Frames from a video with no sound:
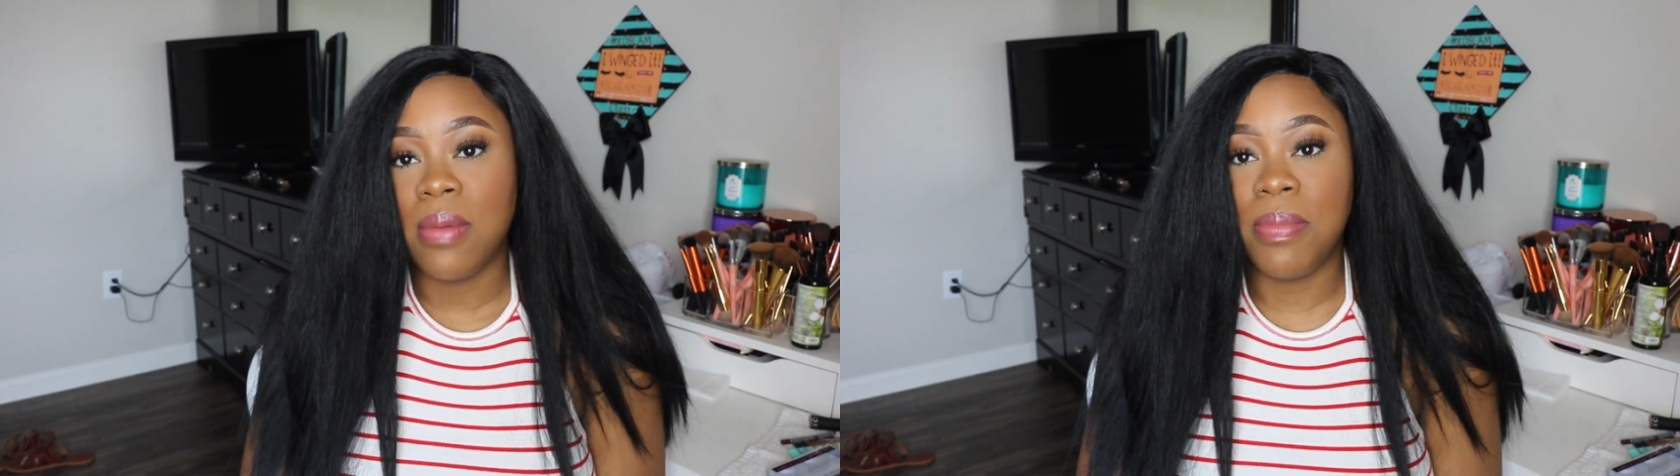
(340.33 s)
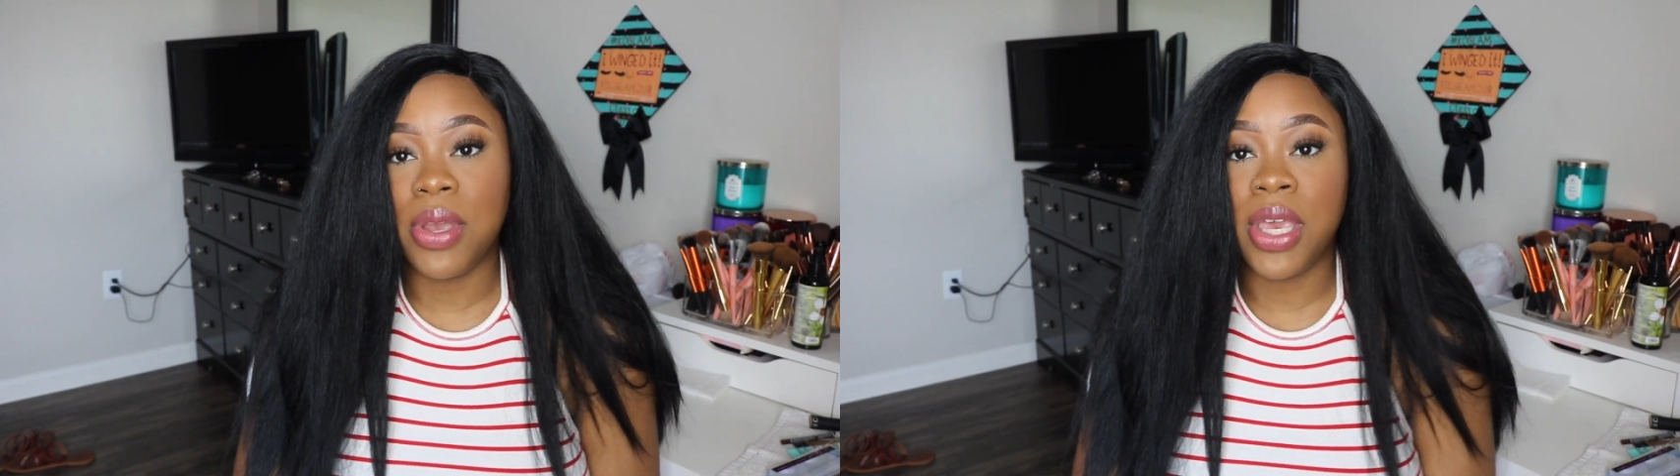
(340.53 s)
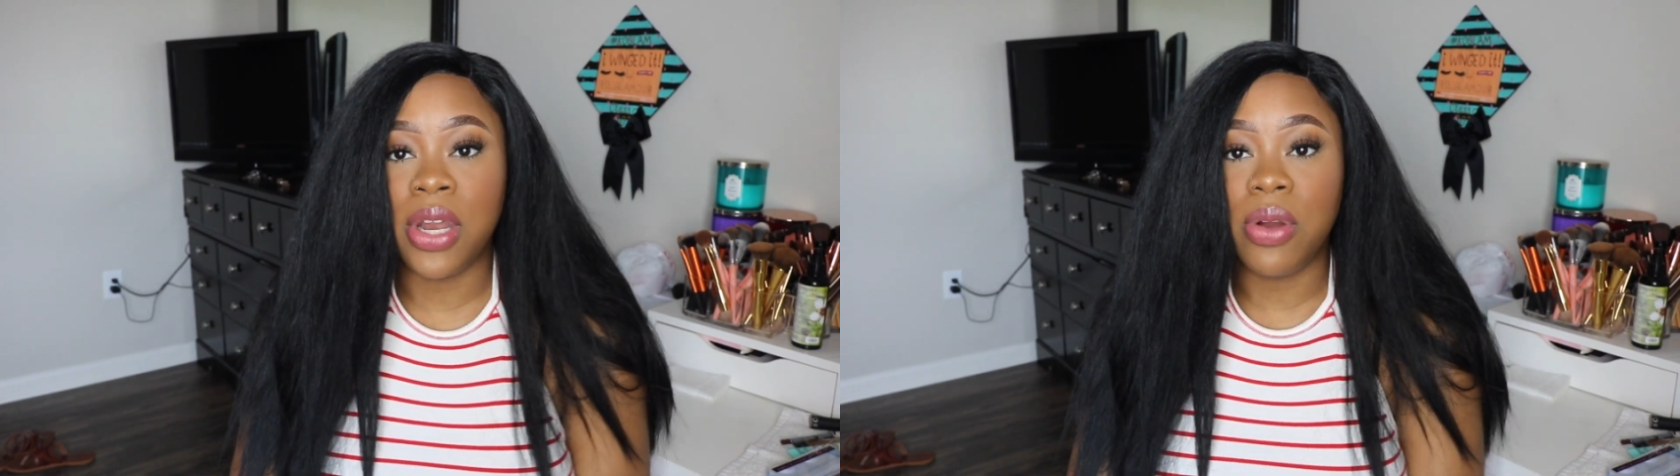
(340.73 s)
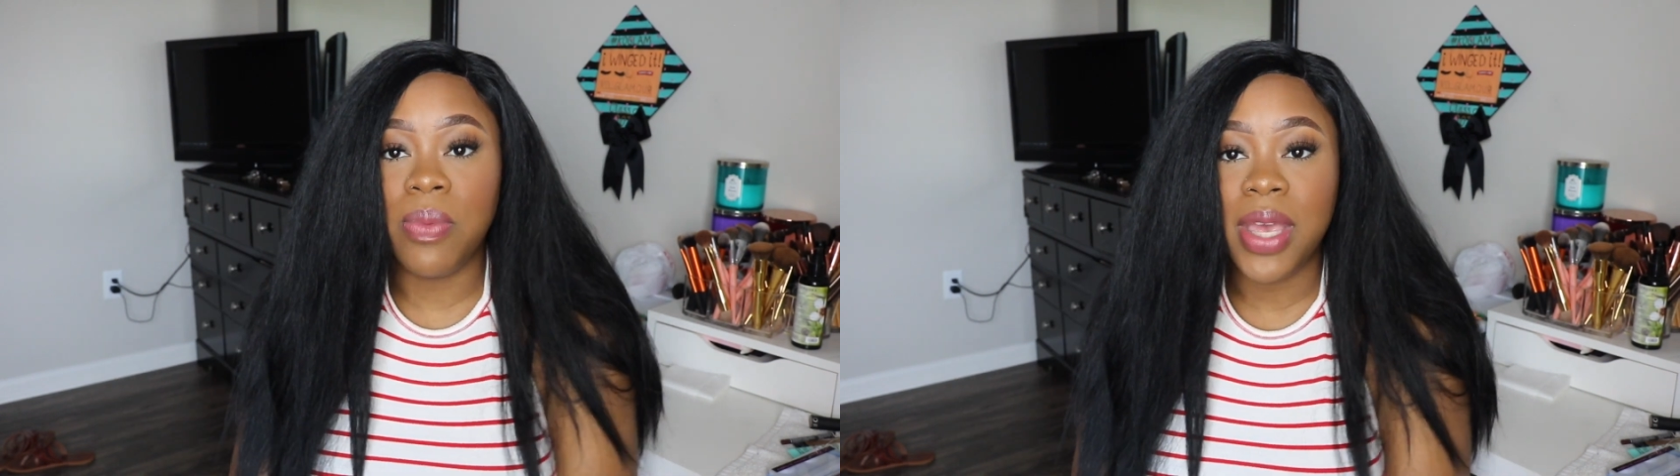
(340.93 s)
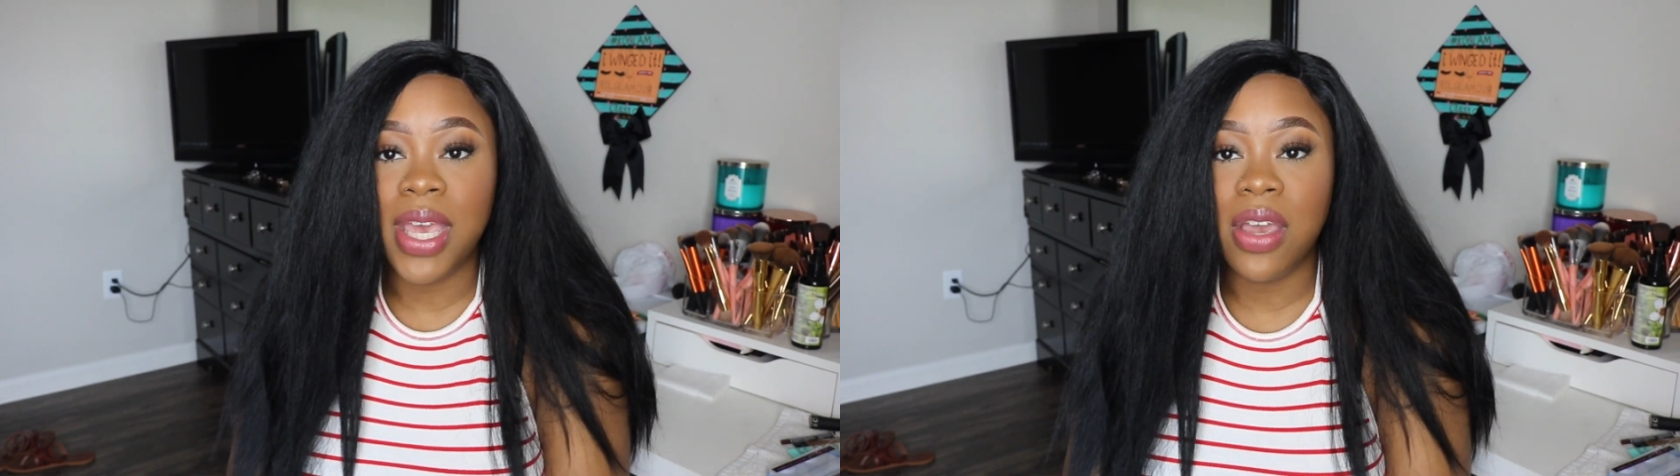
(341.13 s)
beginner
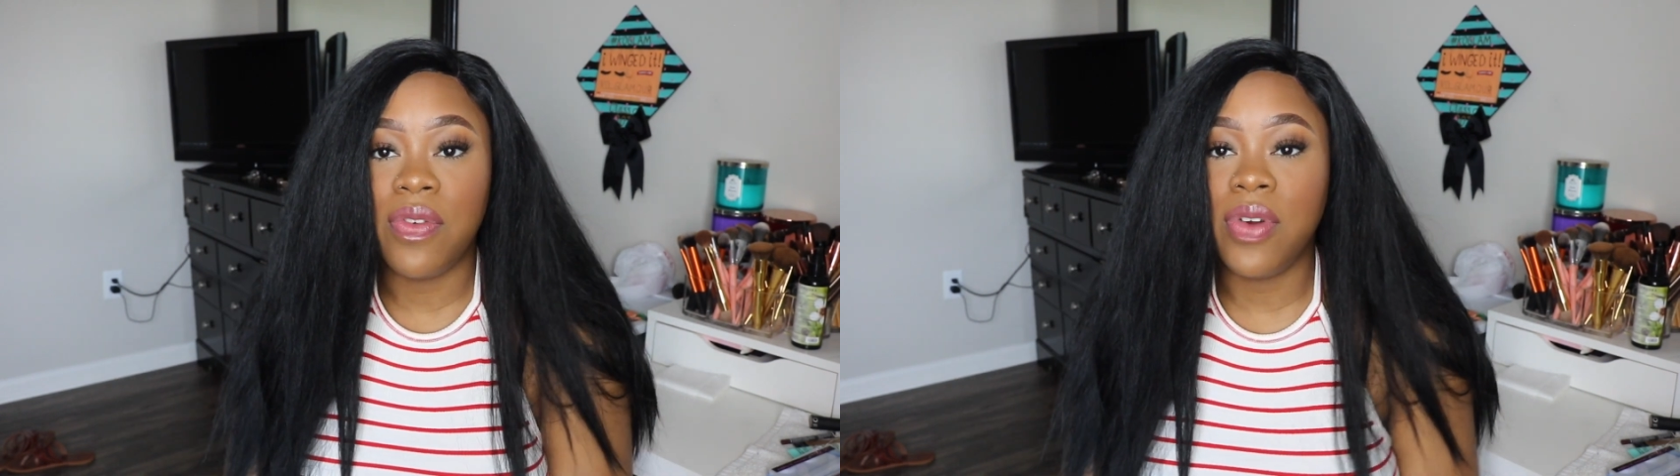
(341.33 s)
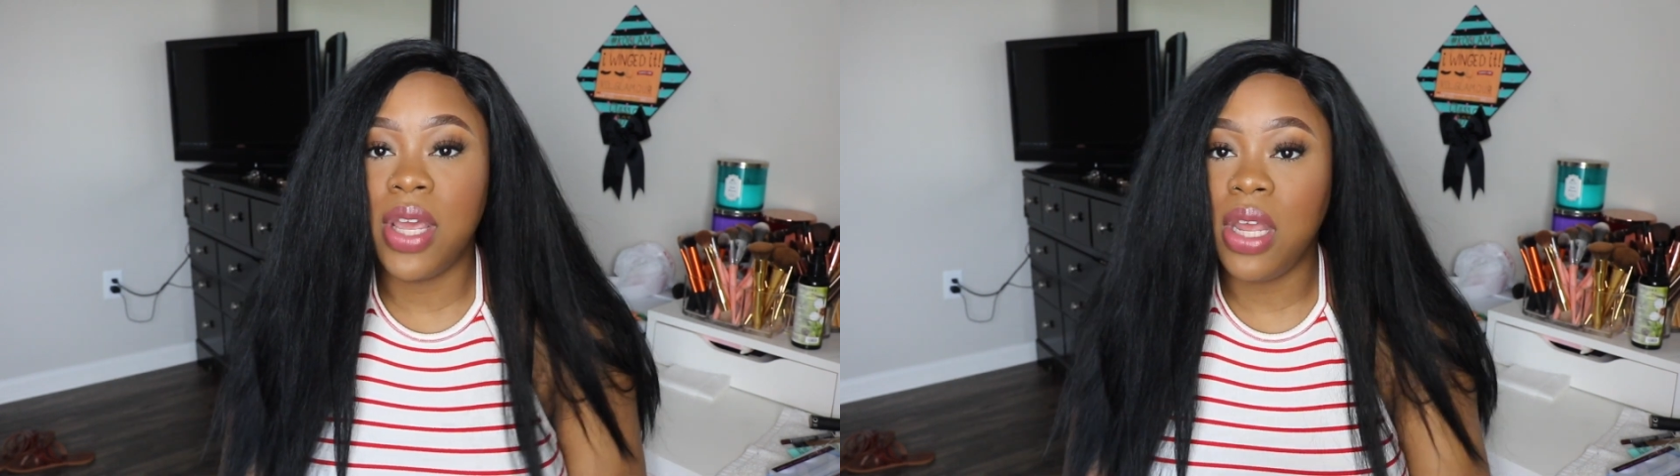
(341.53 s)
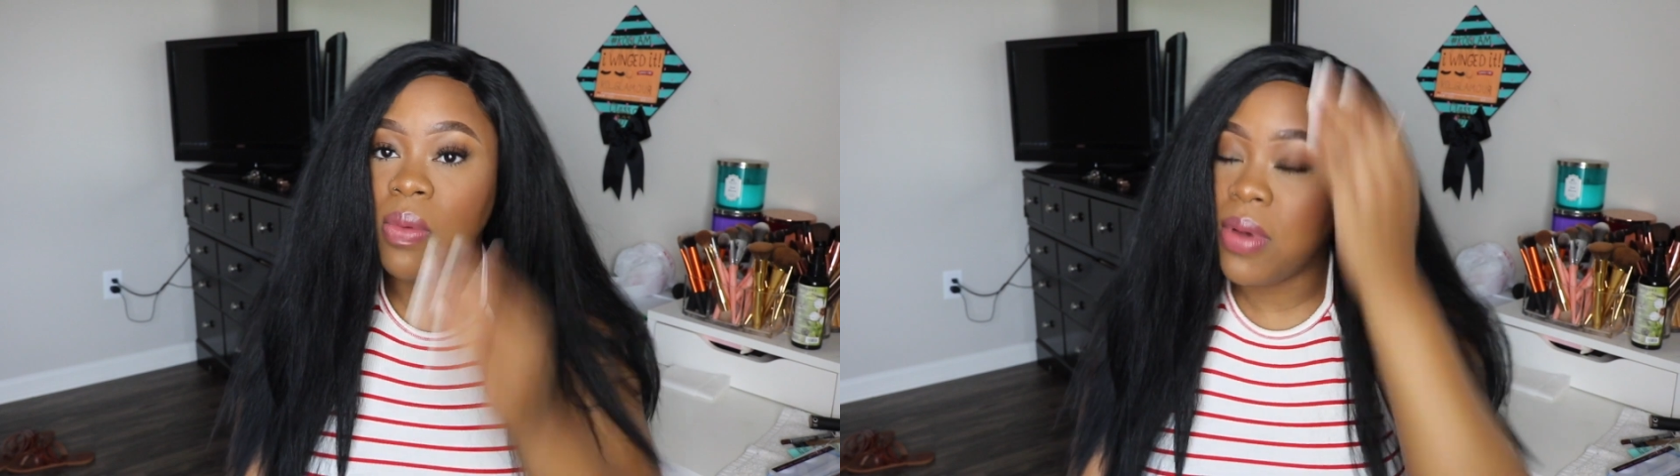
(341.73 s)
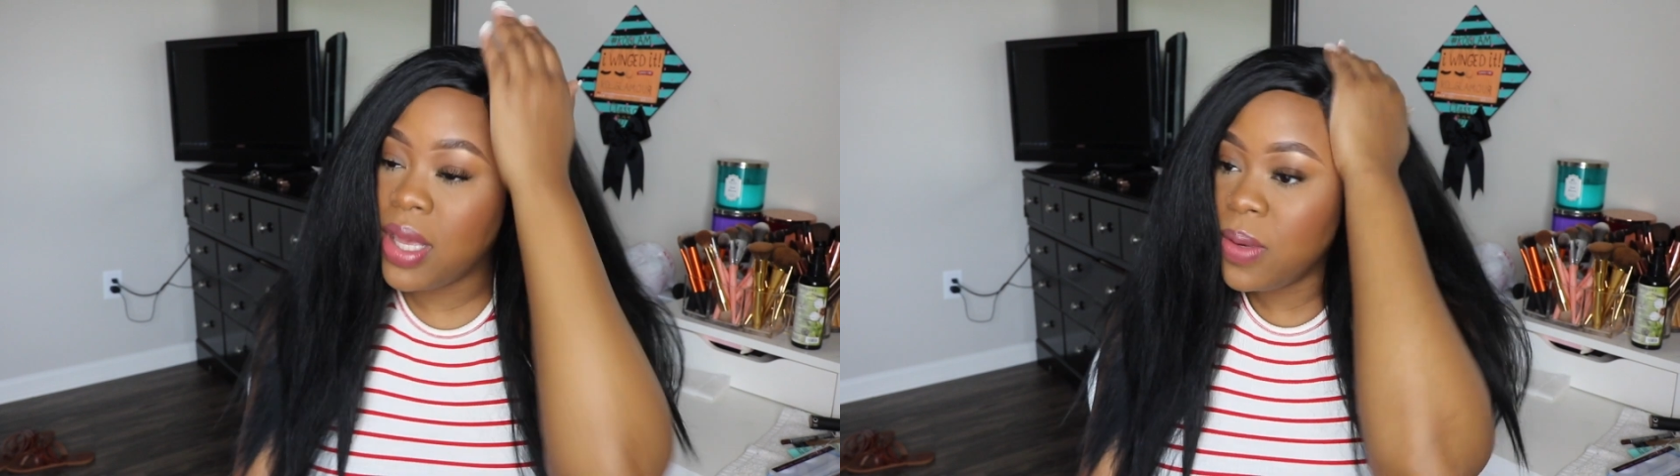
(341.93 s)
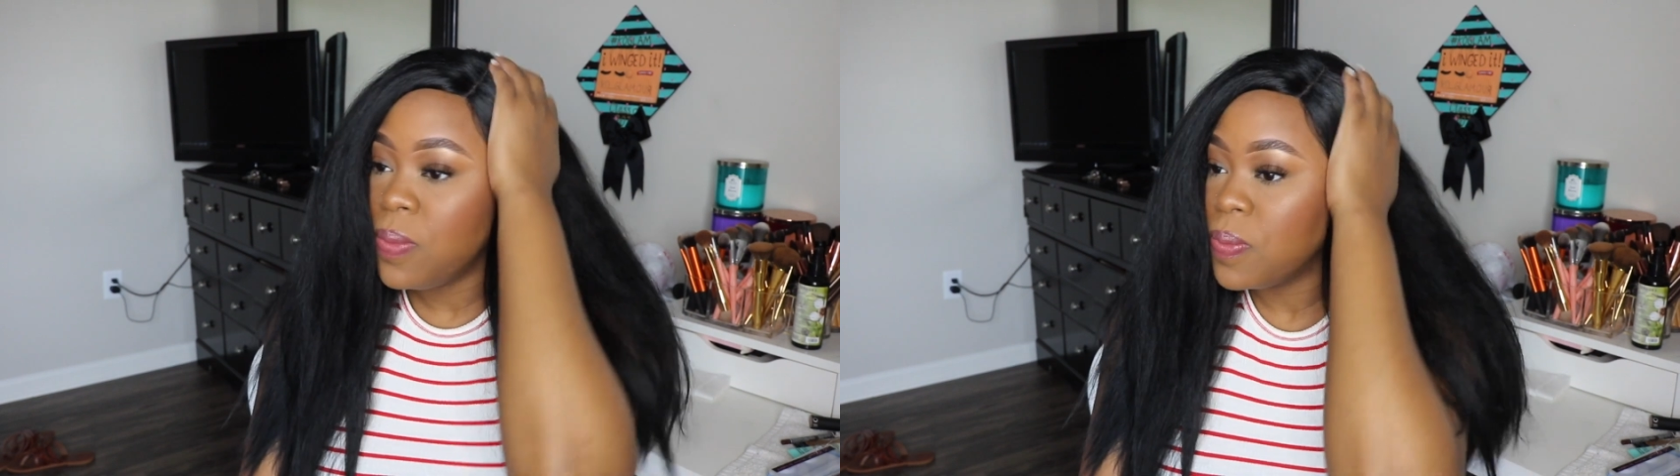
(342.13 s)
wig for anyone.